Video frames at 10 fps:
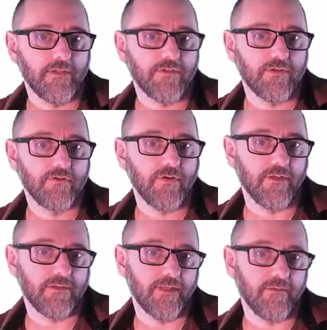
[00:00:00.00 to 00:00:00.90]
and should draw
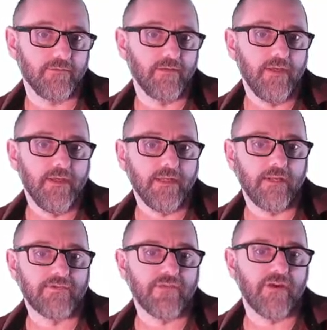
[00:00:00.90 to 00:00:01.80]
itself.
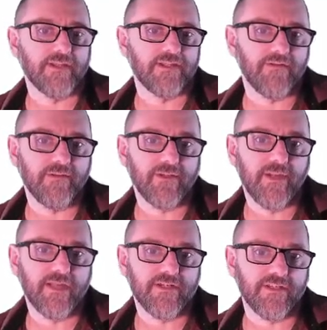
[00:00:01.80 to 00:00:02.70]
Now it's drawing itself at
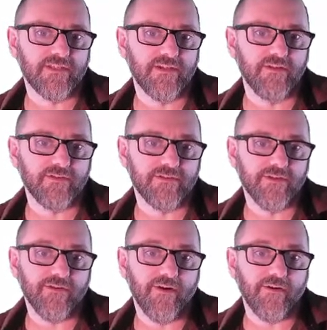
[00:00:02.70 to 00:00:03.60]
location 0,
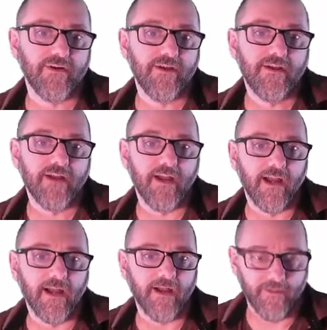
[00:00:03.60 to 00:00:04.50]
0.
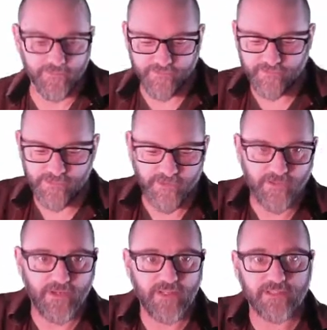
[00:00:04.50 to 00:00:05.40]

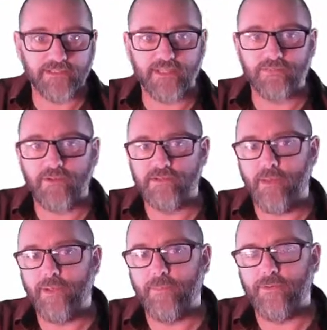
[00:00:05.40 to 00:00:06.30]
So that's why it's
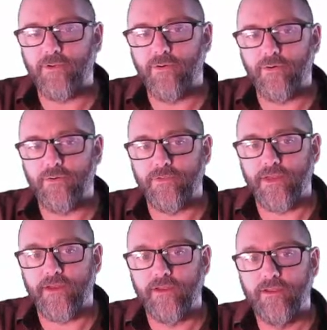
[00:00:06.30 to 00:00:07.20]
coming up in the corner
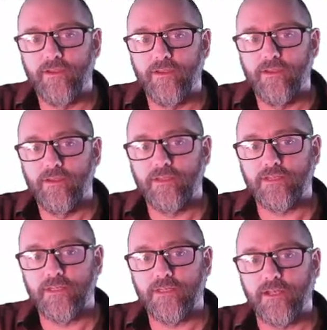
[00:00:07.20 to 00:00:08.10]
there.
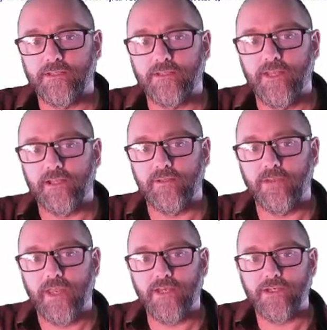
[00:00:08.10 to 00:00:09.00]

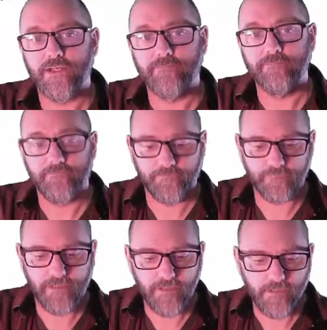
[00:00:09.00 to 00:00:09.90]
c.setLocation.
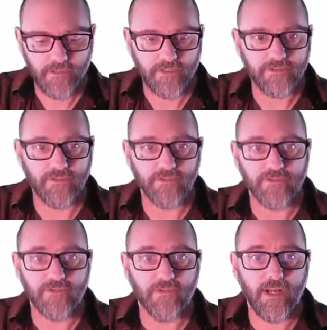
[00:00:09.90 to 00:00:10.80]
Let's go
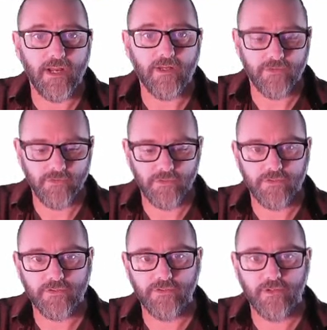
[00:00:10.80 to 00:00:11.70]
to 100,
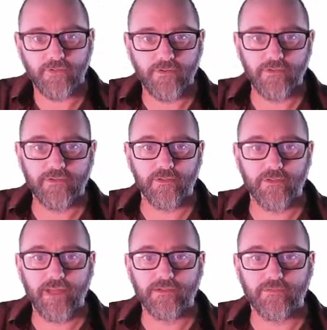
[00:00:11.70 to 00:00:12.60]
200. So
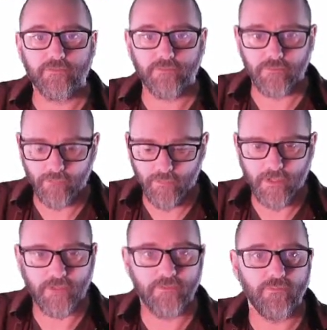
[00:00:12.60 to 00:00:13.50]
x of
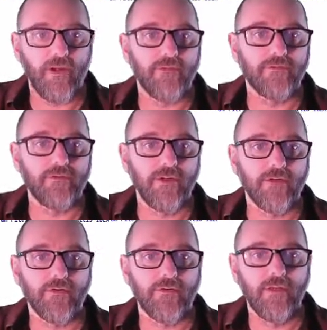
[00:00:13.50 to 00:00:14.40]
100, y of
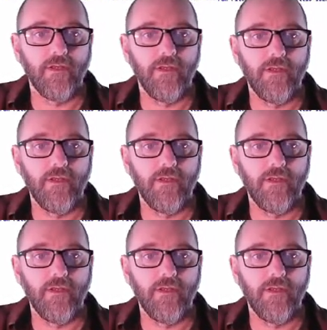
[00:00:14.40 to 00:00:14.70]
200.